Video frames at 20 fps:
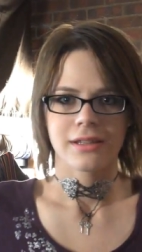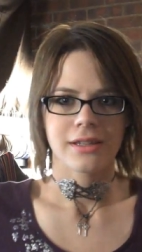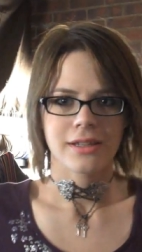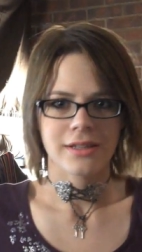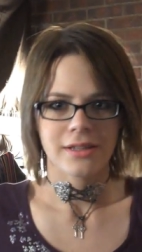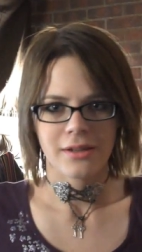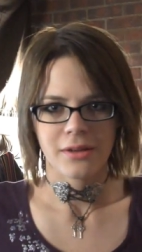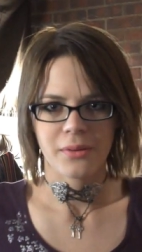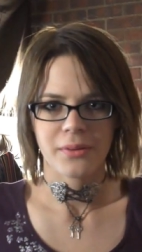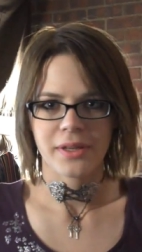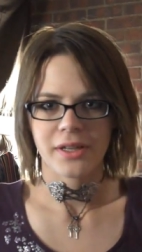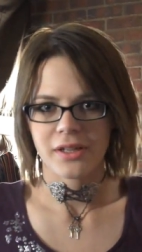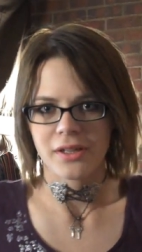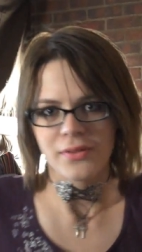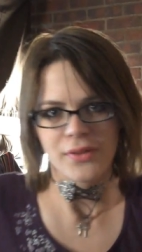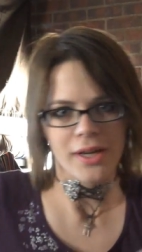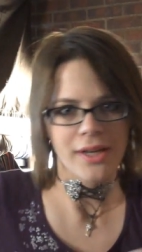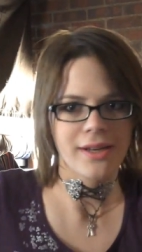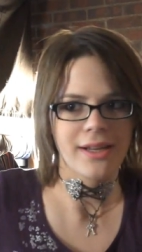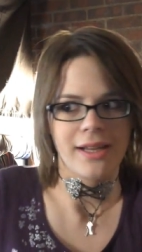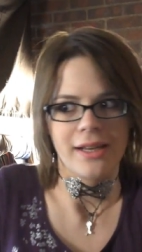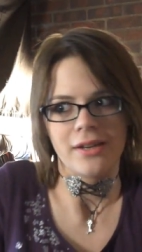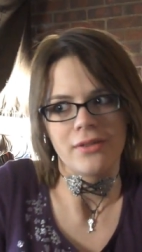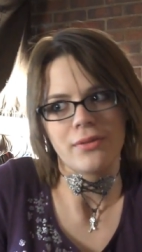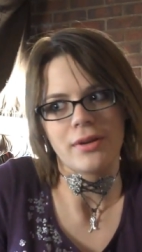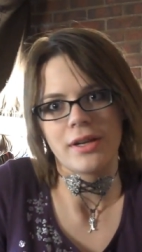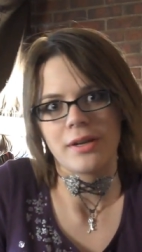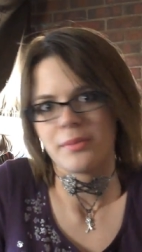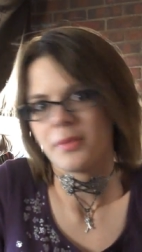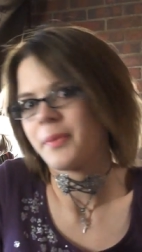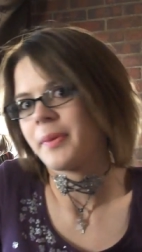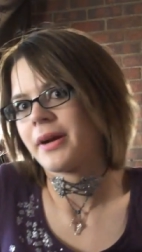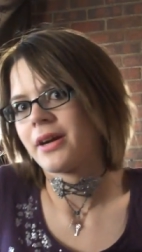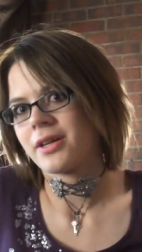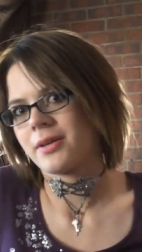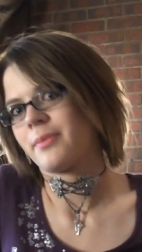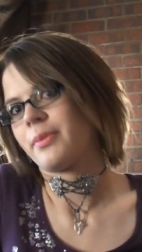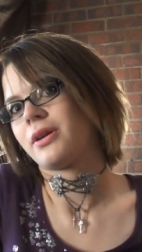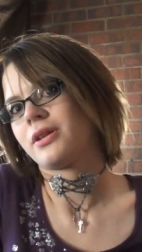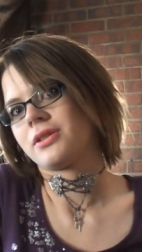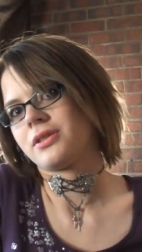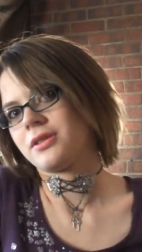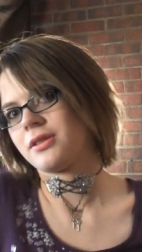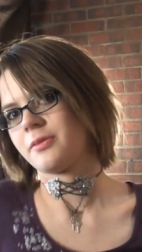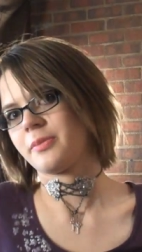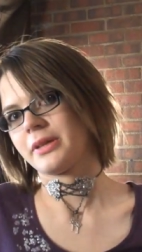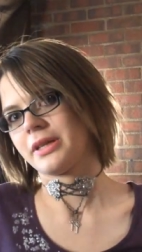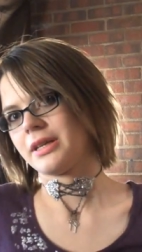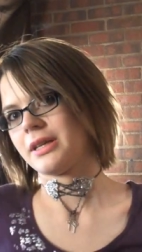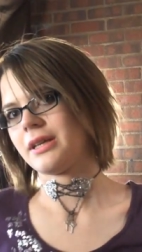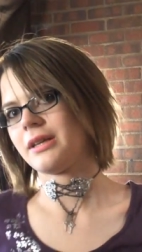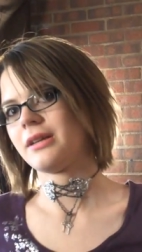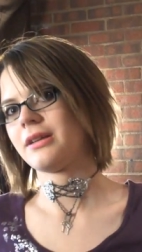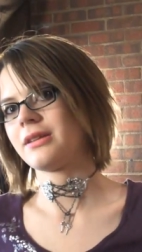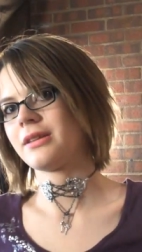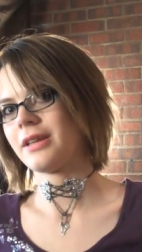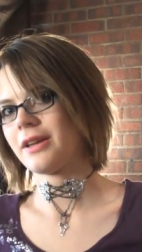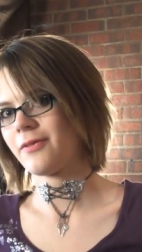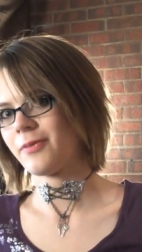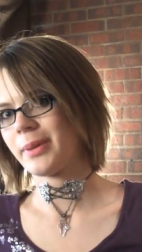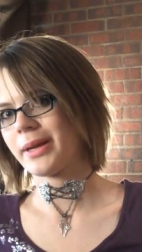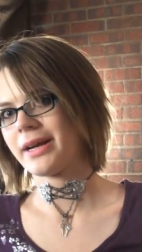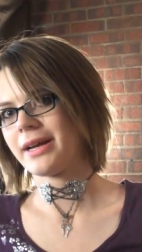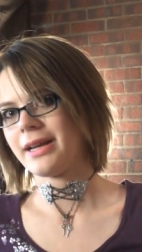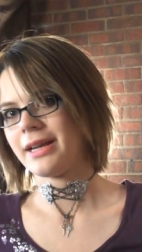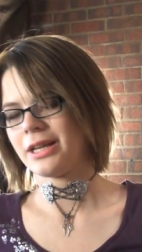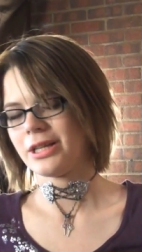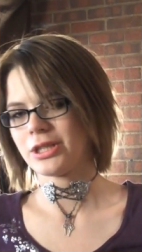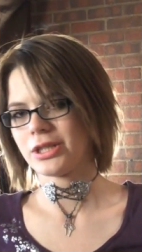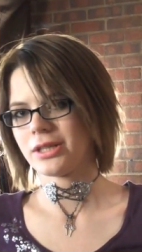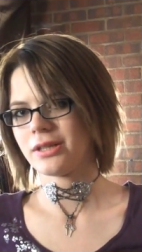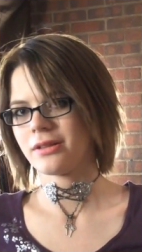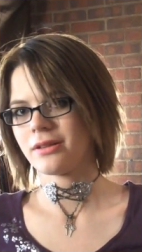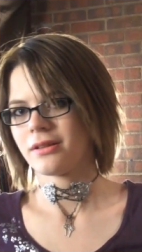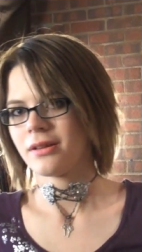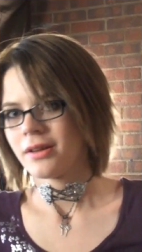You know, they could have gotten any random American person to play the FBI agent.